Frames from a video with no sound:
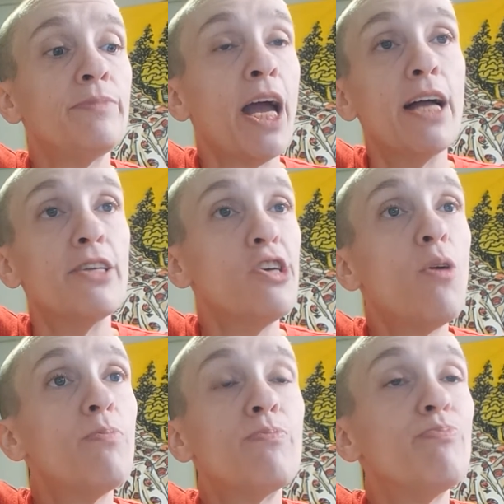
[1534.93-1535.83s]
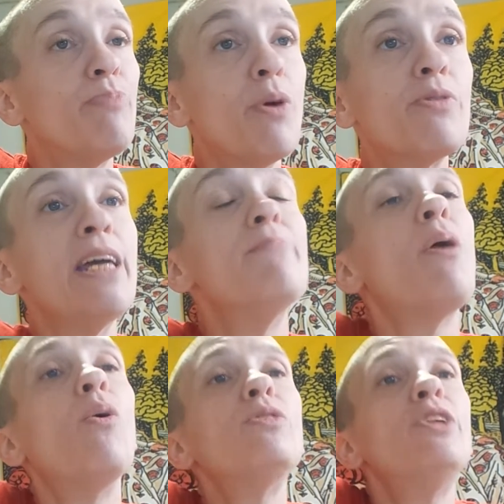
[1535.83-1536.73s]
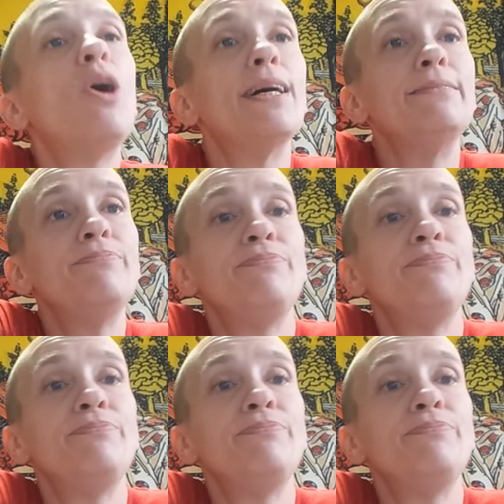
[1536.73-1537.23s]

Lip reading: And y'all both keep holding on.